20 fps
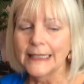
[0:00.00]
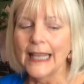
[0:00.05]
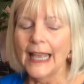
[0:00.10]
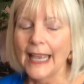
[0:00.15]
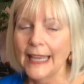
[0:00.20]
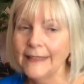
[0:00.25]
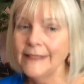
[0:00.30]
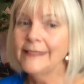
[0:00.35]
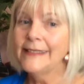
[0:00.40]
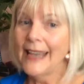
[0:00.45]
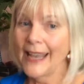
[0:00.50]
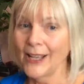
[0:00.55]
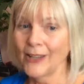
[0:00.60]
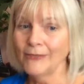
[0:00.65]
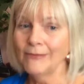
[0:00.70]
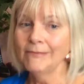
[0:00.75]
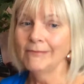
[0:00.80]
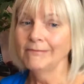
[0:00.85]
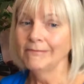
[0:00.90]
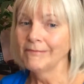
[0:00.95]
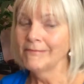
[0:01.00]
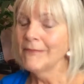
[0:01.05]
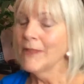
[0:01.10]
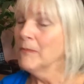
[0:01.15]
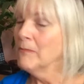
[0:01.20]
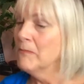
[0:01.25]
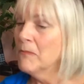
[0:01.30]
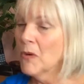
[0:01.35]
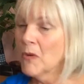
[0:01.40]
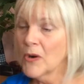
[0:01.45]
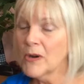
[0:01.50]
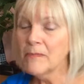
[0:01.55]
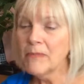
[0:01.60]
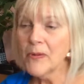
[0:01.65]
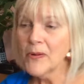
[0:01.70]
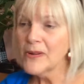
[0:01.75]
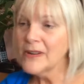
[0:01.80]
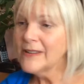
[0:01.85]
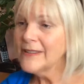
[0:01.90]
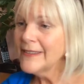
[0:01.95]
Hands down, more
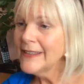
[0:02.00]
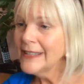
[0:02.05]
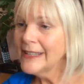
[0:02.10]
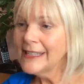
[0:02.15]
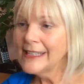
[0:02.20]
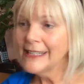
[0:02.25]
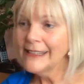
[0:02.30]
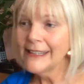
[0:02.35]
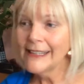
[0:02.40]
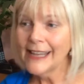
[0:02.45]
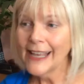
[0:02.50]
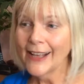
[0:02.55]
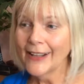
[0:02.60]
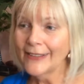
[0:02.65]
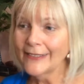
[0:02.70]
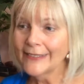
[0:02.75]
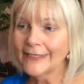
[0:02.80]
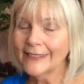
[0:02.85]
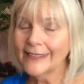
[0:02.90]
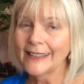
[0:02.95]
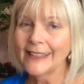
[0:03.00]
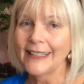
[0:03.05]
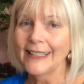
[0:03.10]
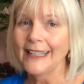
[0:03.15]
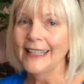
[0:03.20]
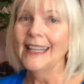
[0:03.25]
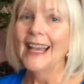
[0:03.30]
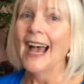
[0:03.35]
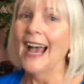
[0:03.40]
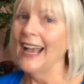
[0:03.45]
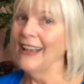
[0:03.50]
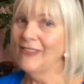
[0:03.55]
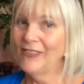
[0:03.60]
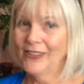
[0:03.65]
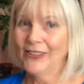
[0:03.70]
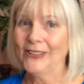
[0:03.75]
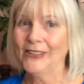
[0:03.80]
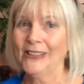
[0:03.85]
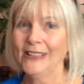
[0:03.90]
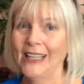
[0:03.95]
important than anything else, I
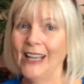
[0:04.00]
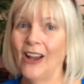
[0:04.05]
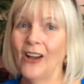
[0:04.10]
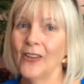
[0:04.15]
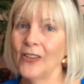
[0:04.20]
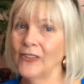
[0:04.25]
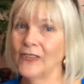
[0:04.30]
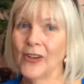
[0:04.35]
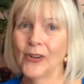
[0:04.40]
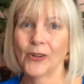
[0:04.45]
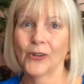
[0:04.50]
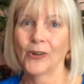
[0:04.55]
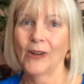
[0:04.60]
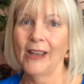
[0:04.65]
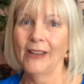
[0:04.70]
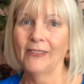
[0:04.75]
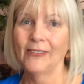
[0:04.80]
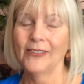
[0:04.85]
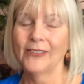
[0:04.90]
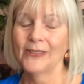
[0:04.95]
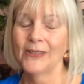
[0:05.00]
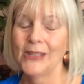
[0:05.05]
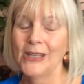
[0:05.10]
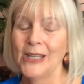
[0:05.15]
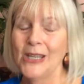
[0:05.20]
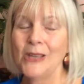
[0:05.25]
feel, are the photographs.